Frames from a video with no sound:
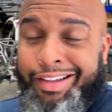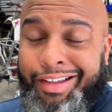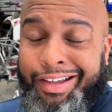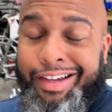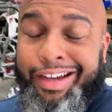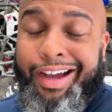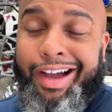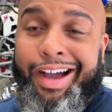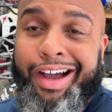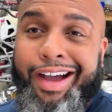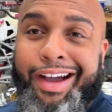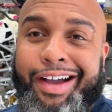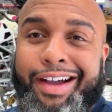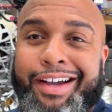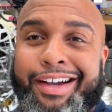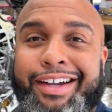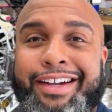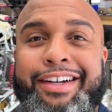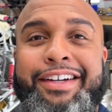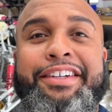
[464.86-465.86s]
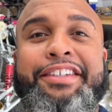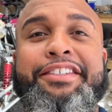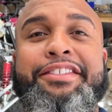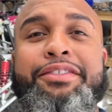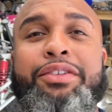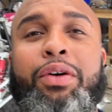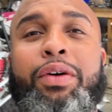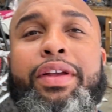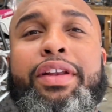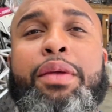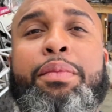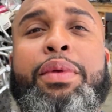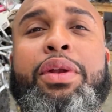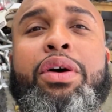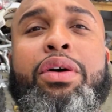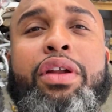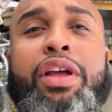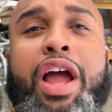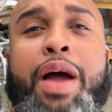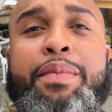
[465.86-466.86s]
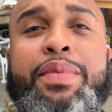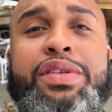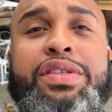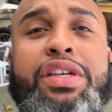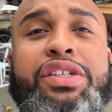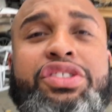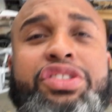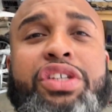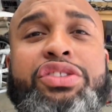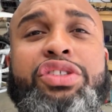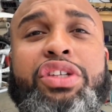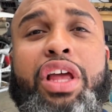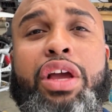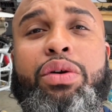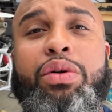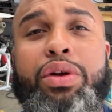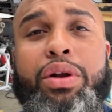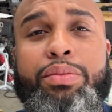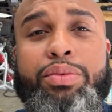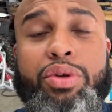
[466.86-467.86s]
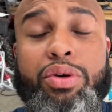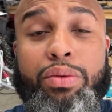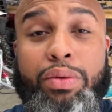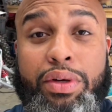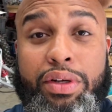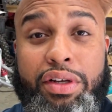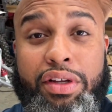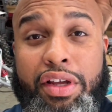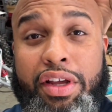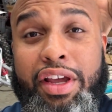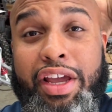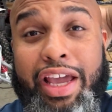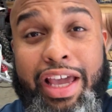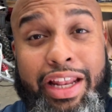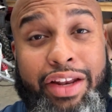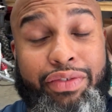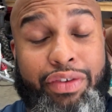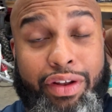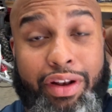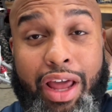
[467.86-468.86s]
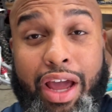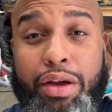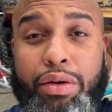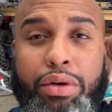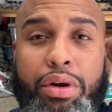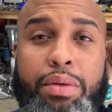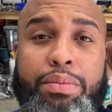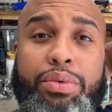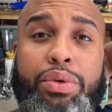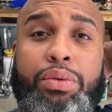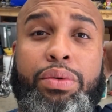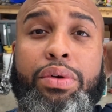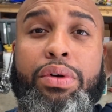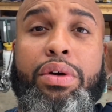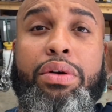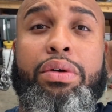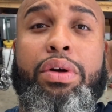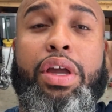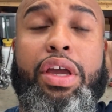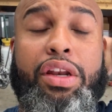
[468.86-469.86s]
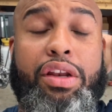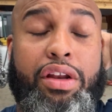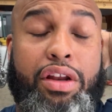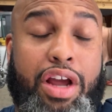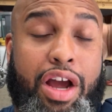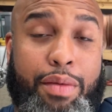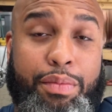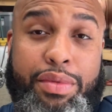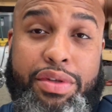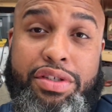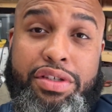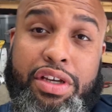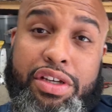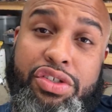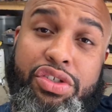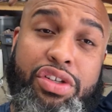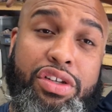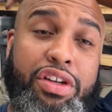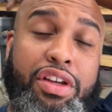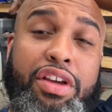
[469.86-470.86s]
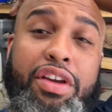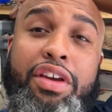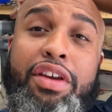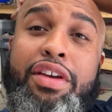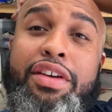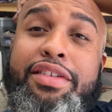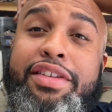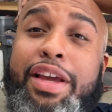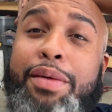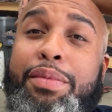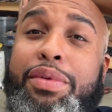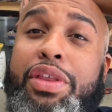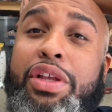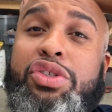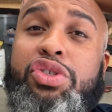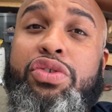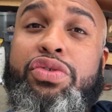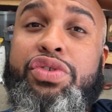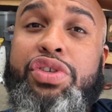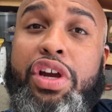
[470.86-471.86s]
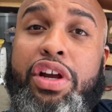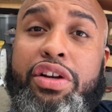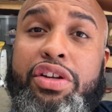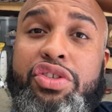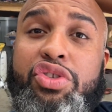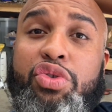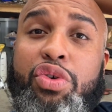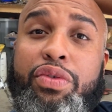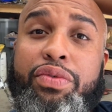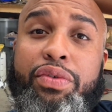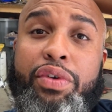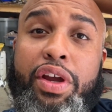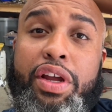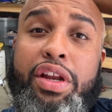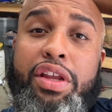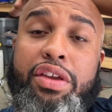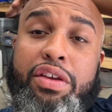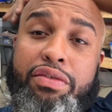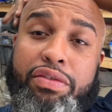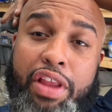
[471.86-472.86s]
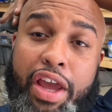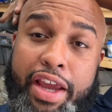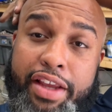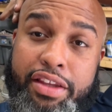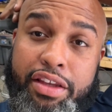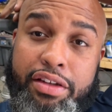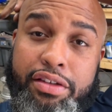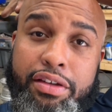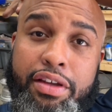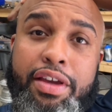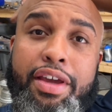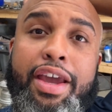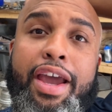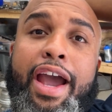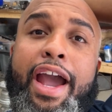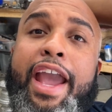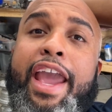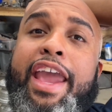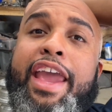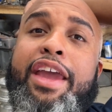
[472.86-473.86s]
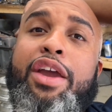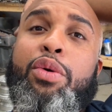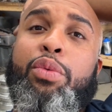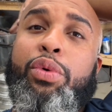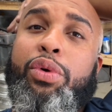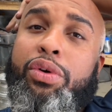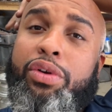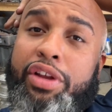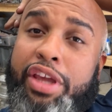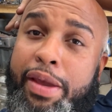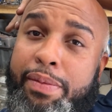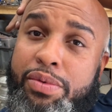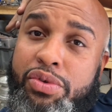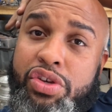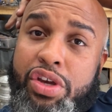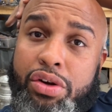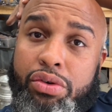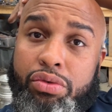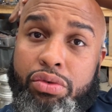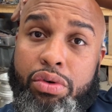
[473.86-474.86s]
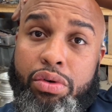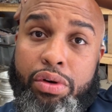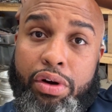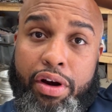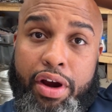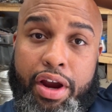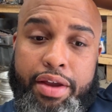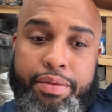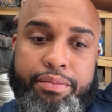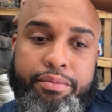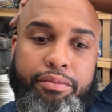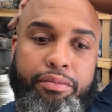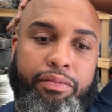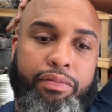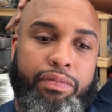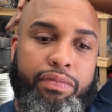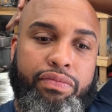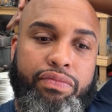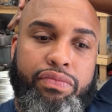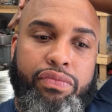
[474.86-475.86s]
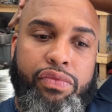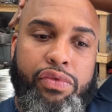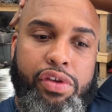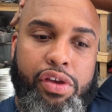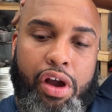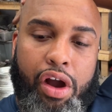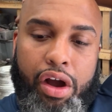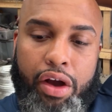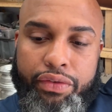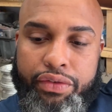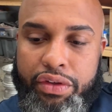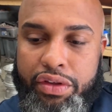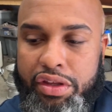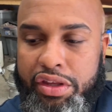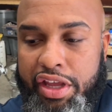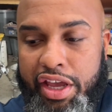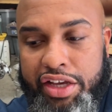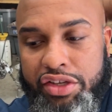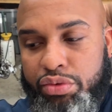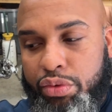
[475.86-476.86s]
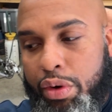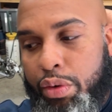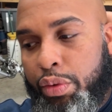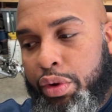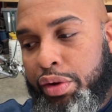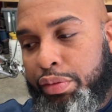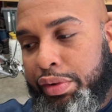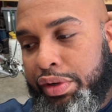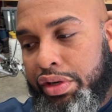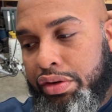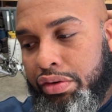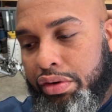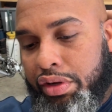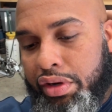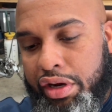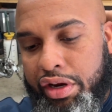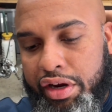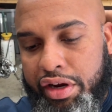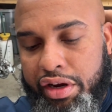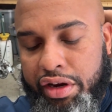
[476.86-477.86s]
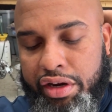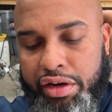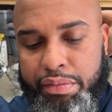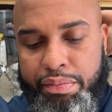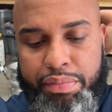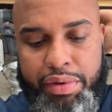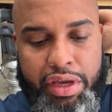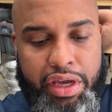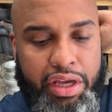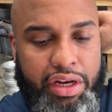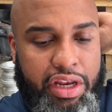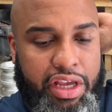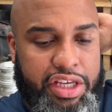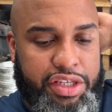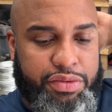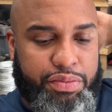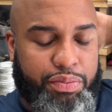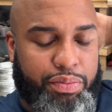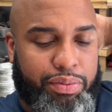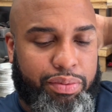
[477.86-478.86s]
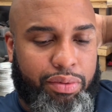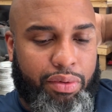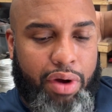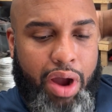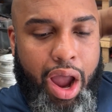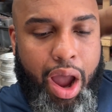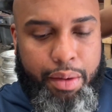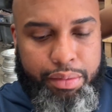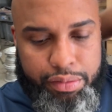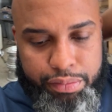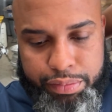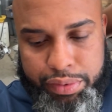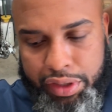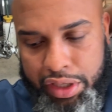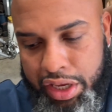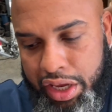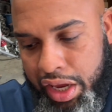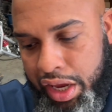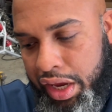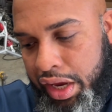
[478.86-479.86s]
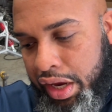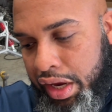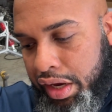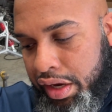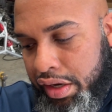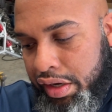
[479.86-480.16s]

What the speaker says: go ahead and let me know in the comment section that you like what I'm doing. And if you like what I'm doing, go ahead in the comment section. Tell me that you've shared this to a friend and you've liked it. And we're going to keep the channel growing, all right? Off to the next. What we'll be doing here in a bit is probably